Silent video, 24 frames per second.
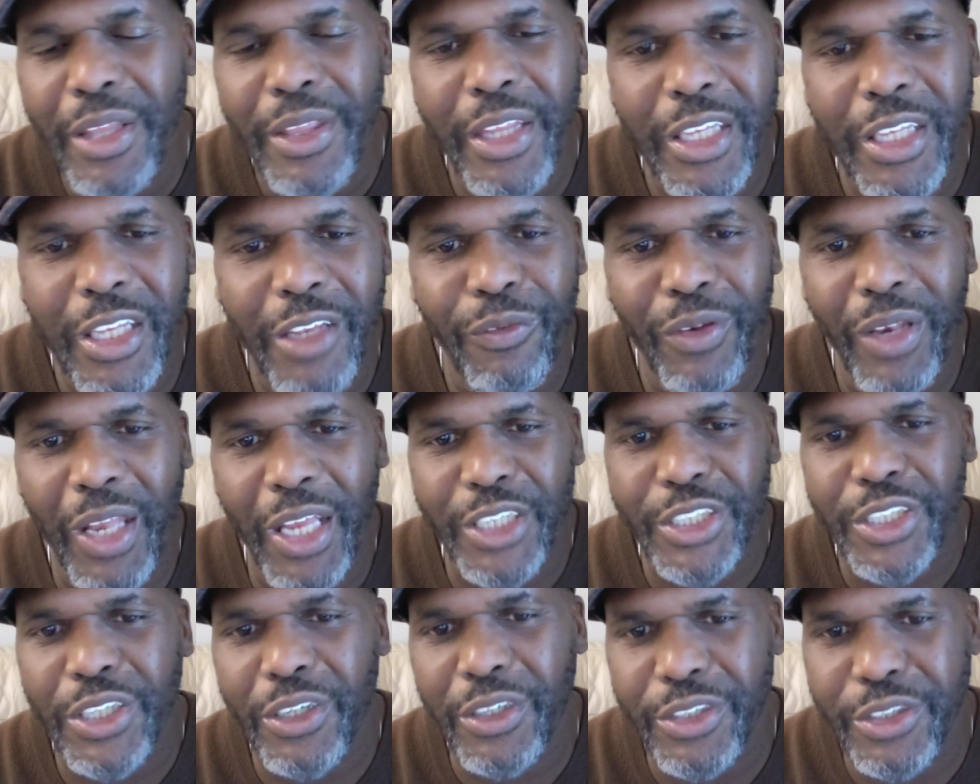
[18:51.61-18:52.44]
Thank you for
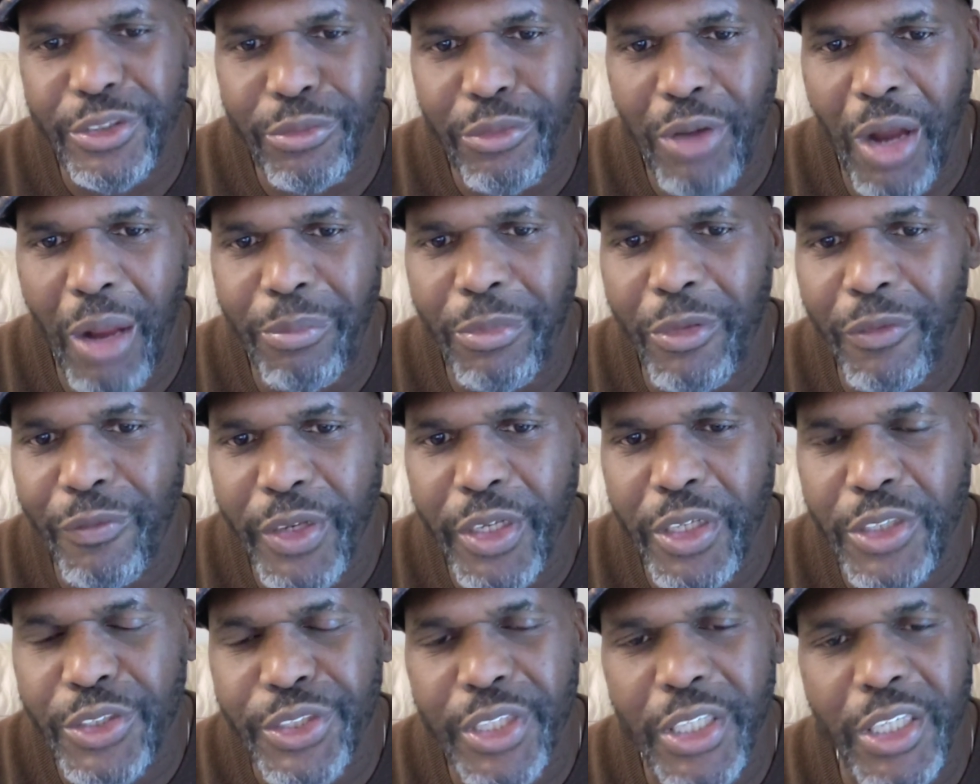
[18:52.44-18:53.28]
liking, sharing, subscribing to
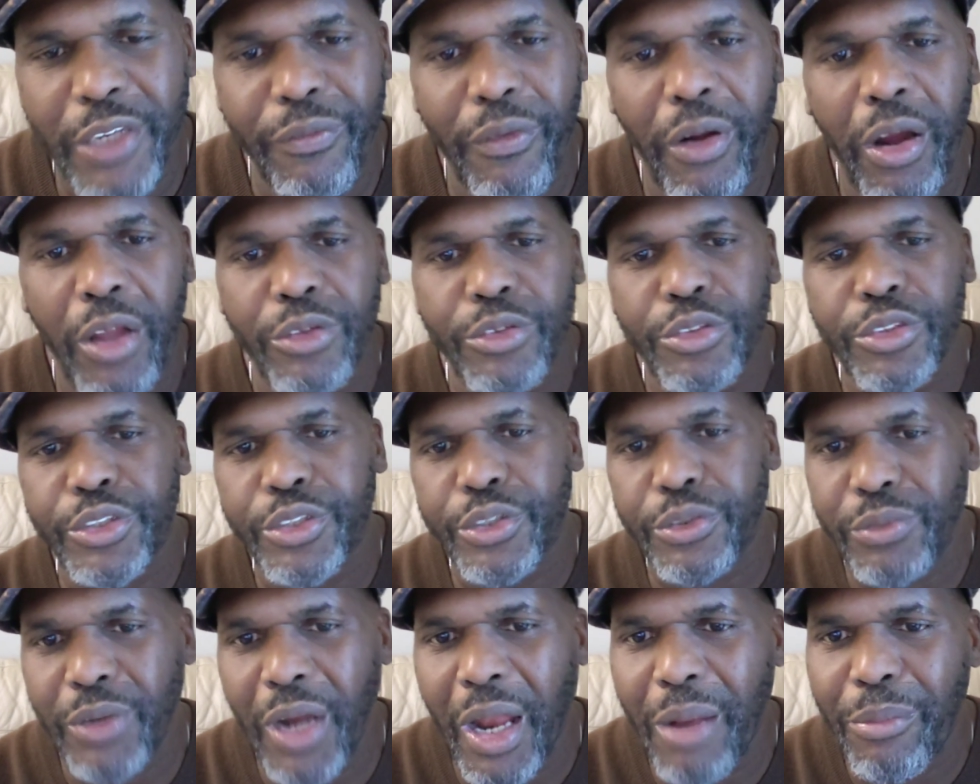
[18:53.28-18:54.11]
the videos. Thank you for all the new
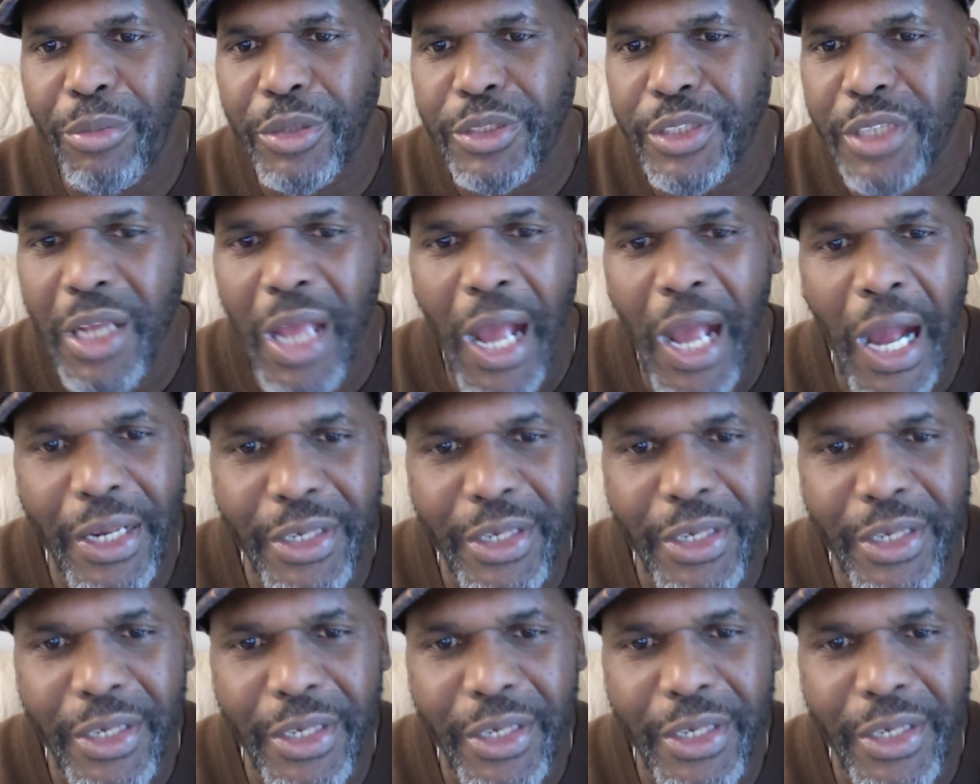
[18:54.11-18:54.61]
subscribers.